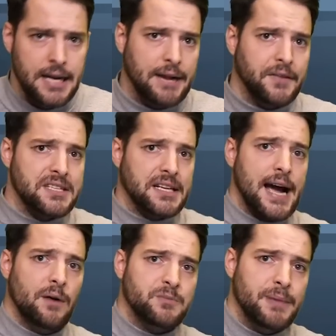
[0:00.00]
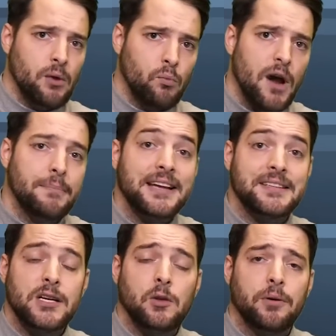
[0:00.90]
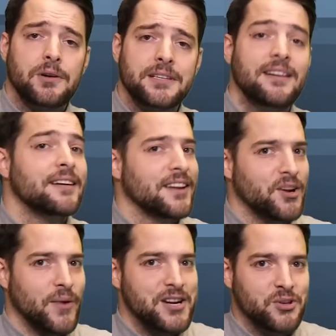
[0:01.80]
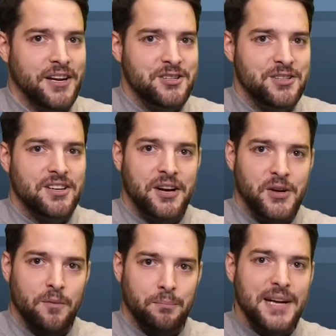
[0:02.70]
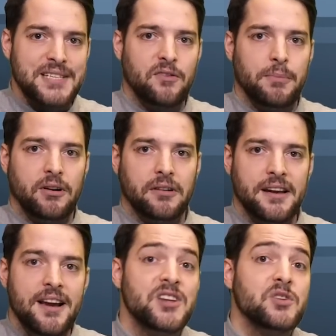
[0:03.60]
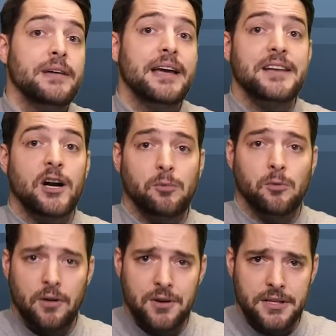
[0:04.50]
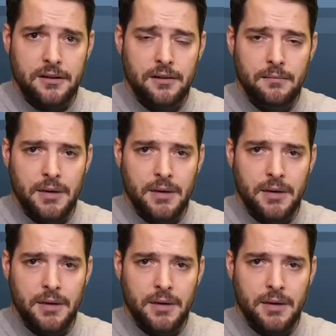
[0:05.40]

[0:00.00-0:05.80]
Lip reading: If this account is being run by a single person, congratulations on your impressive ability to be a terrible person.